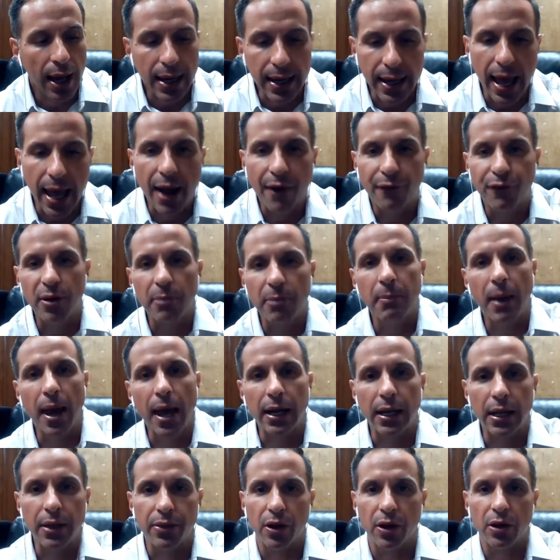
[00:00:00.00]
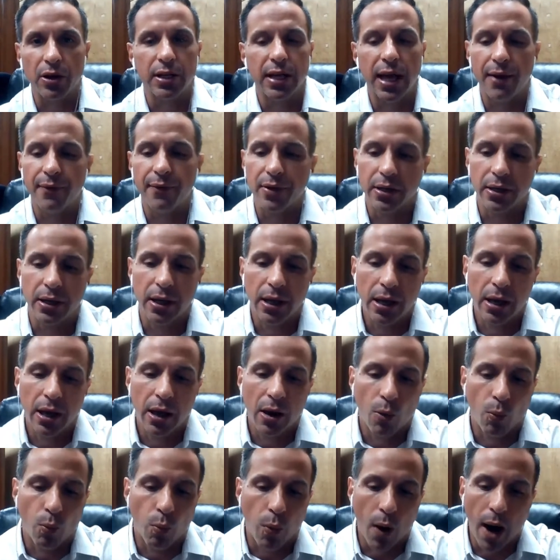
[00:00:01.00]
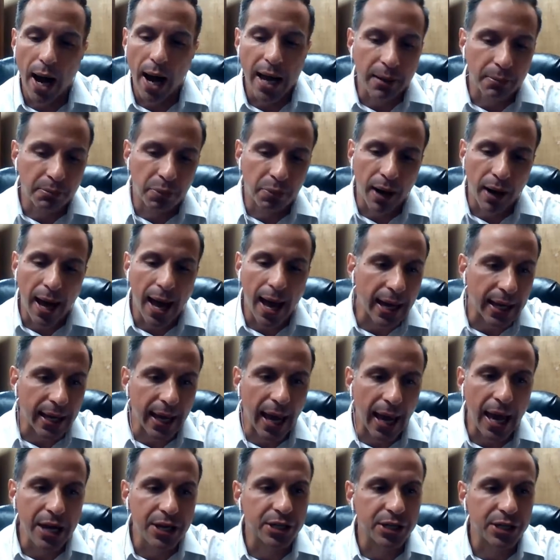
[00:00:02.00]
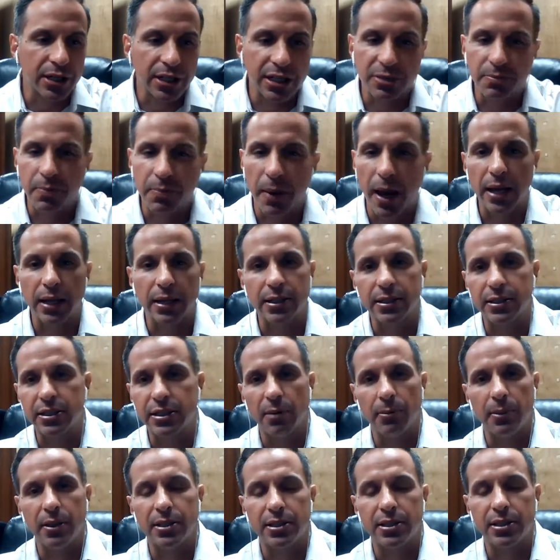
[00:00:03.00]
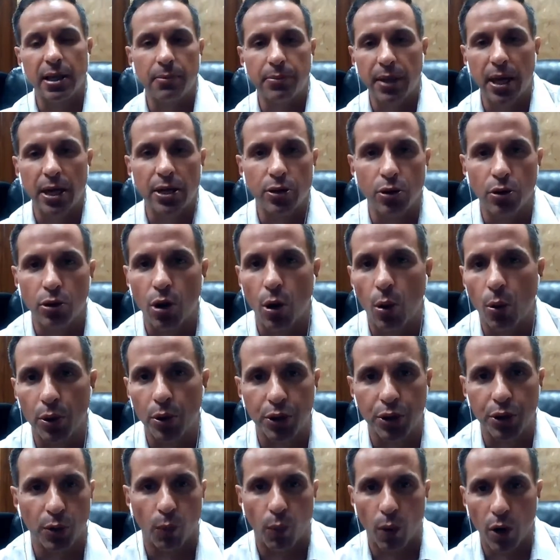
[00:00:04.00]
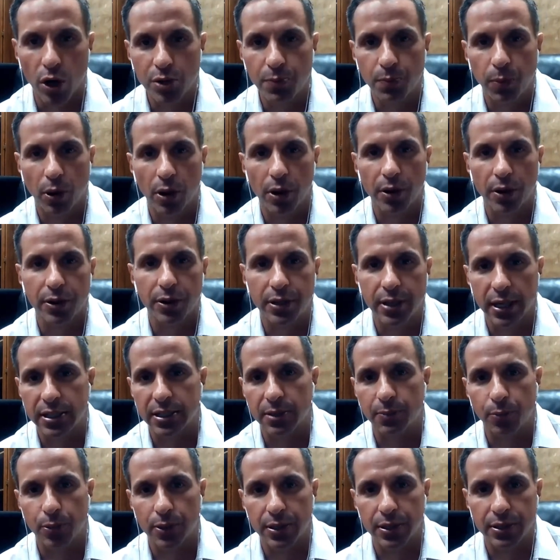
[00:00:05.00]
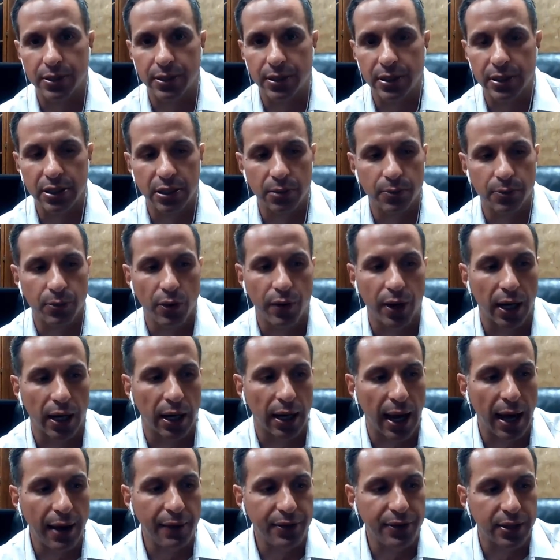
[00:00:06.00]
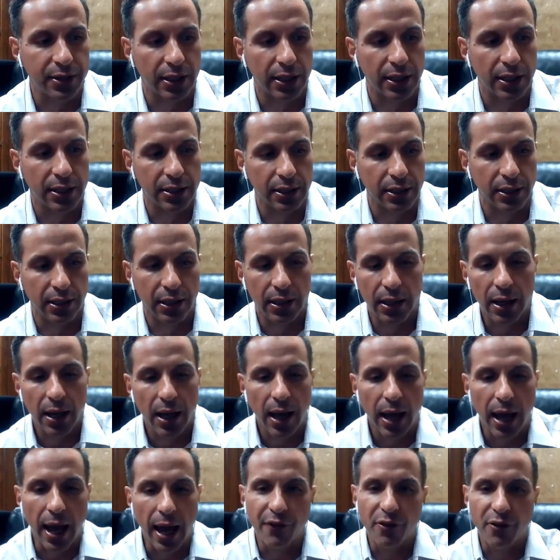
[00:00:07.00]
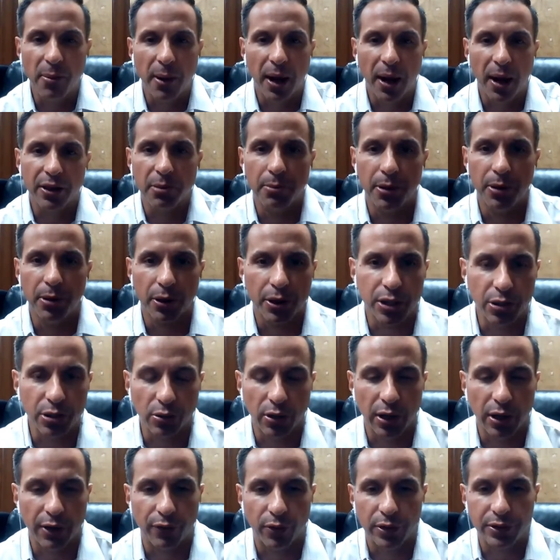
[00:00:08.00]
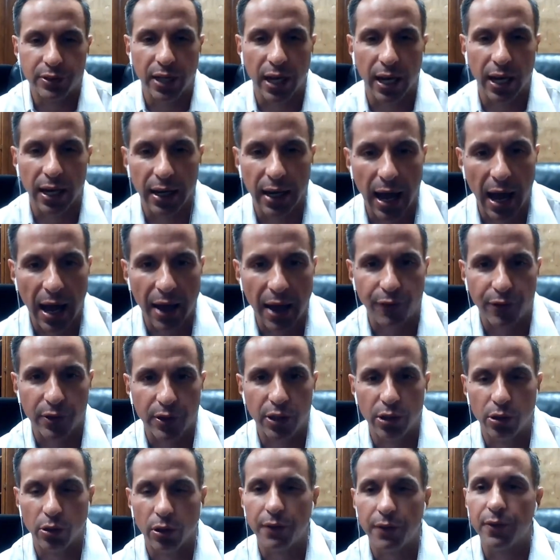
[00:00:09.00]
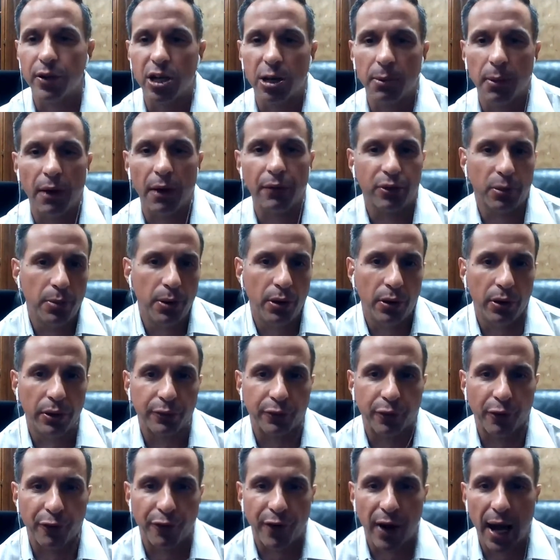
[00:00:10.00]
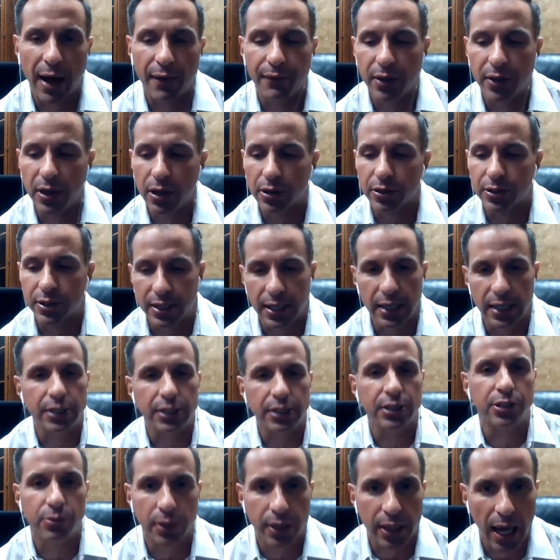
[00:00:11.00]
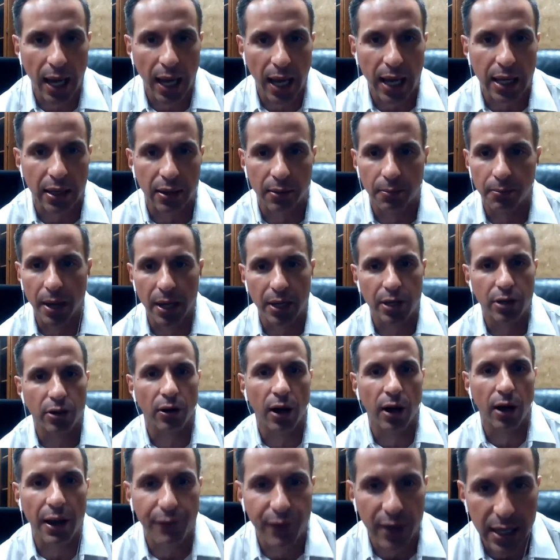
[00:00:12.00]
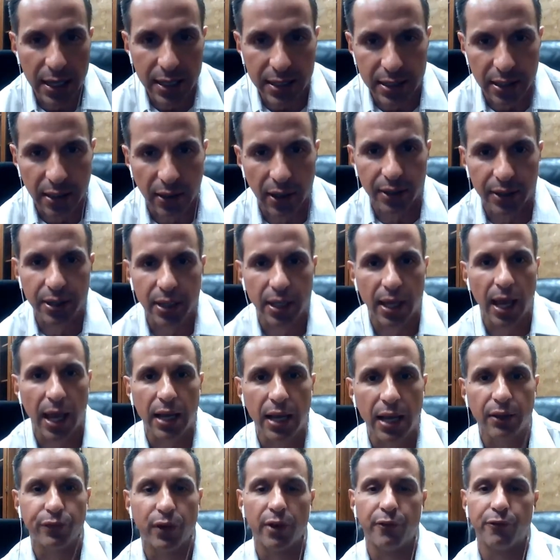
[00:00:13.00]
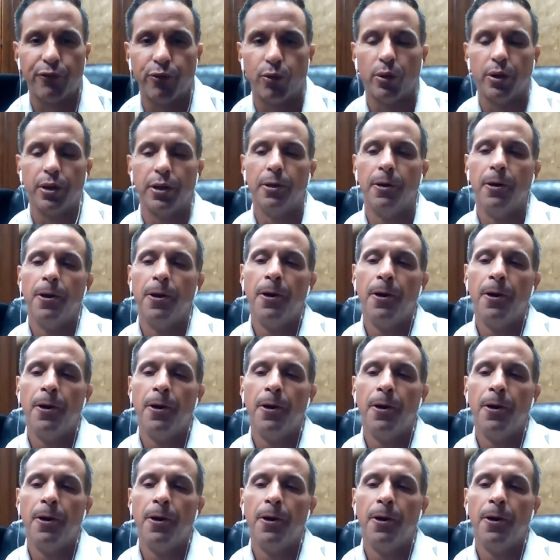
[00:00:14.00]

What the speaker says: every man in there, Devin, white, black, Asian, Hispanic, is telling me the same thing. You're going to the worst part of the Texas prison system. You got a life sentence, and everybody in the building you live on's got life, and you don't even come off the building for 5 years. Get into a gang. Make your life easy. Let the gangs fight for you.